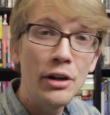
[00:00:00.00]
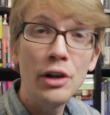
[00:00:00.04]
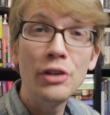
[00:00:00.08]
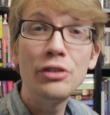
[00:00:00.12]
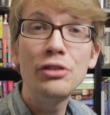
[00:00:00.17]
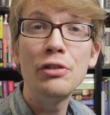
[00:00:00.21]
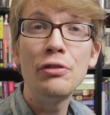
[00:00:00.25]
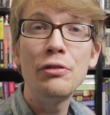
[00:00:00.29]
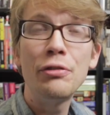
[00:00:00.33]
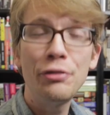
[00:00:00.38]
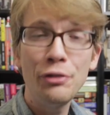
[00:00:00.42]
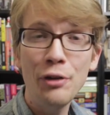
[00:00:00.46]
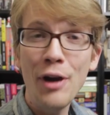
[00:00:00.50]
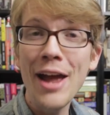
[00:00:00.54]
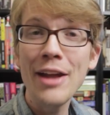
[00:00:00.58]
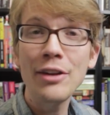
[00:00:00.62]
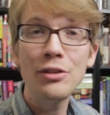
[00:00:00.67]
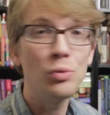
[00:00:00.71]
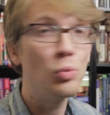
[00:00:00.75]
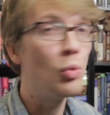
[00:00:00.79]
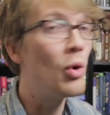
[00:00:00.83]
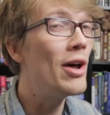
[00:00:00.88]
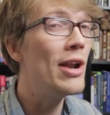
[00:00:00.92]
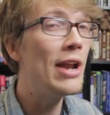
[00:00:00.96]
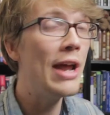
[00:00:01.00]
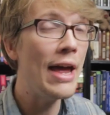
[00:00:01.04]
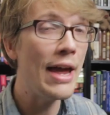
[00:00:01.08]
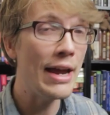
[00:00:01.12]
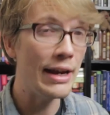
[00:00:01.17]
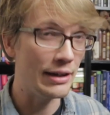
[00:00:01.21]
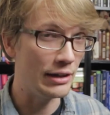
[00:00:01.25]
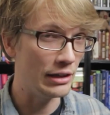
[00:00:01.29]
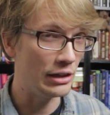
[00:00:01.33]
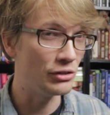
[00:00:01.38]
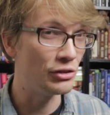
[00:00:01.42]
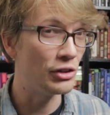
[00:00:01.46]
Because in France, one
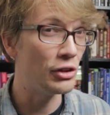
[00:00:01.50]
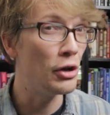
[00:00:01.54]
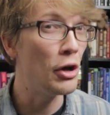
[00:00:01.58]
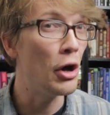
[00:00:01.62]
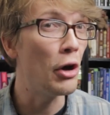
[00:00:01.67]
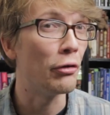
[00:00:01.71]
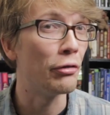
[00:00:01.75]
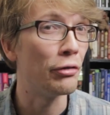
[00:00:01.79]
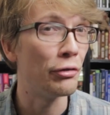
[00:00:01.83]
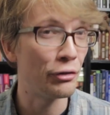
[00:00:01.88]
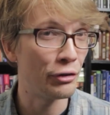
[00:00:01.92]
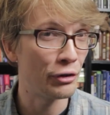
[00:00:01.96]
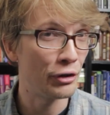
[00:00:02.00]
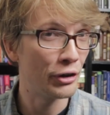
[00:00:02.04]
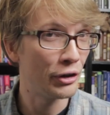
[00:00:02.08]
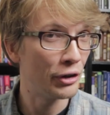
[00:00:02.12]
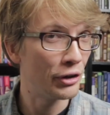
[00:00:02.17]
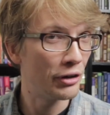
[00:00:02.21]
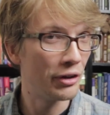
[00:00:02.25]
egg is enough